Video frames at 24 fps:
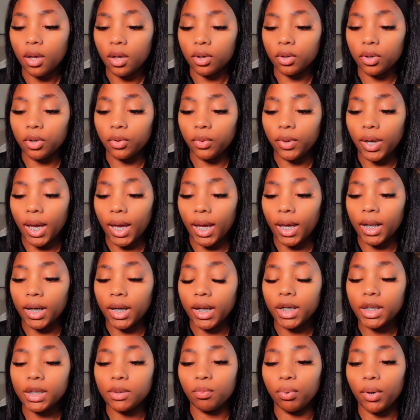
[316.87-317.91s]
do that. And
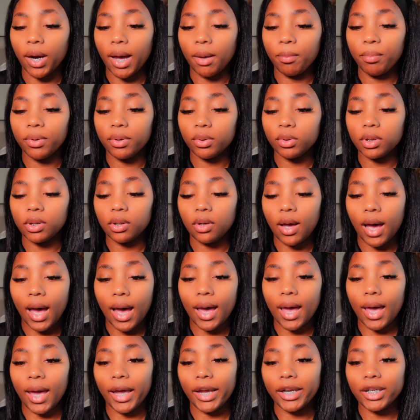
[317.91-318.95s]
this brow pencil, I
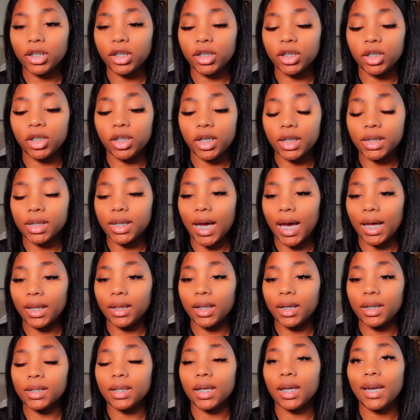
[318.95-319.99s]
actually just got
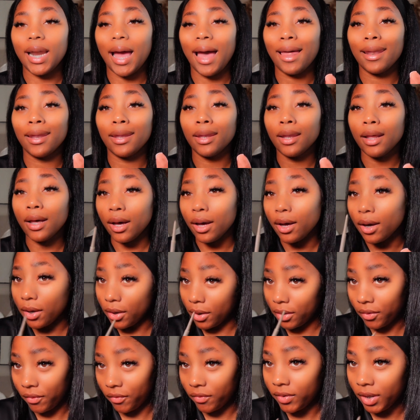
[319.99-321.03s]
this and I
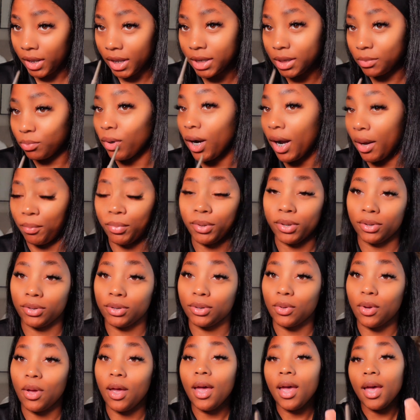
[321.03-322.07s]
love this brow pencil.
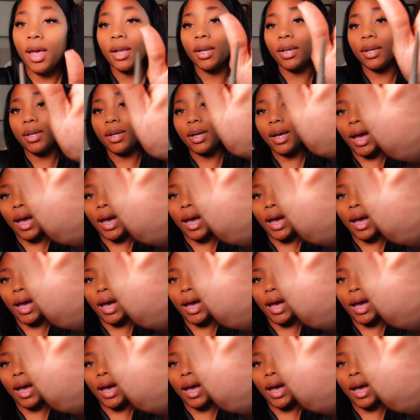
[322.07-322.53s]
Look